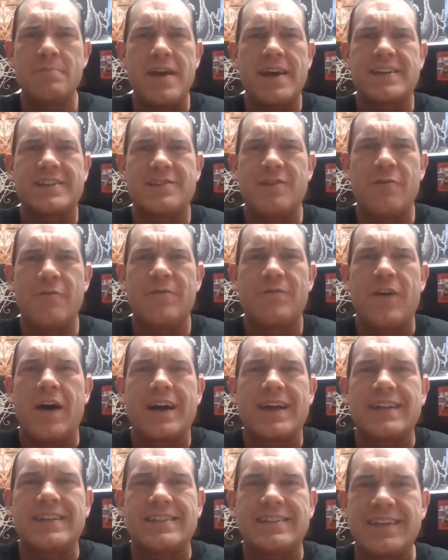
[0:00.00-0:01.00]
It makes no
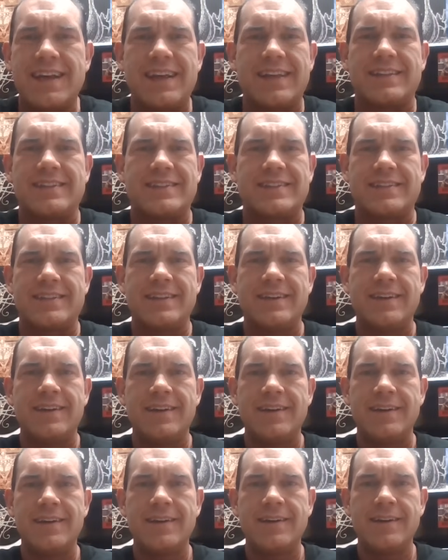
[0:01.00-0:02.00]
fucking sense.
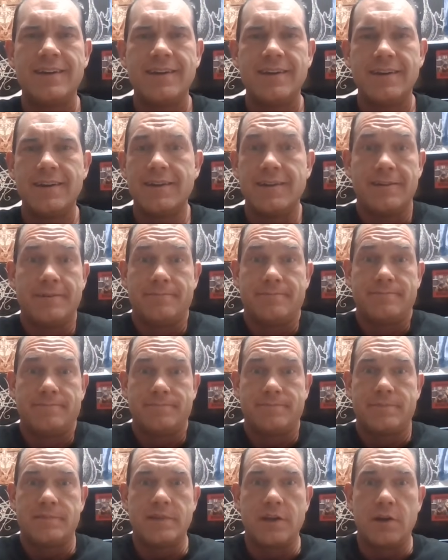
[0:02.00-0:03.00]

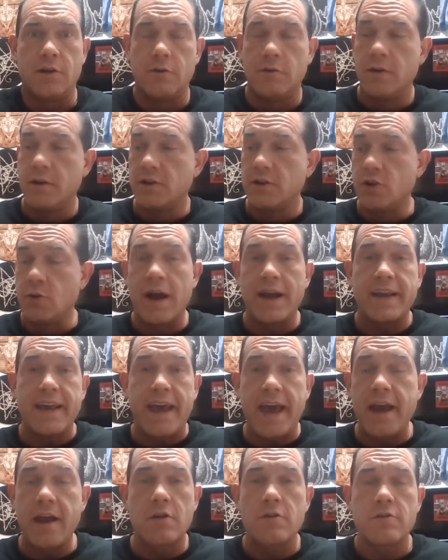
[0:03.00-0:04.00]
So, do I
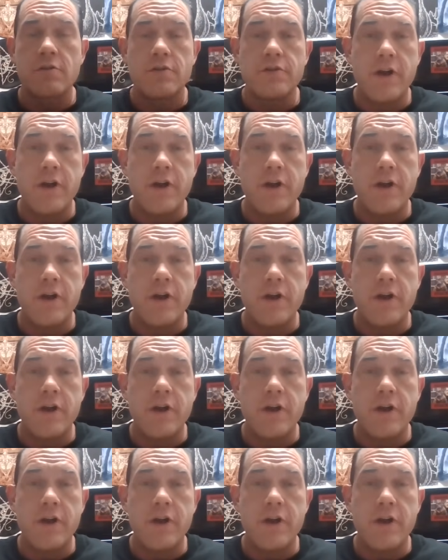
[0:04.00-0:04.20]
care?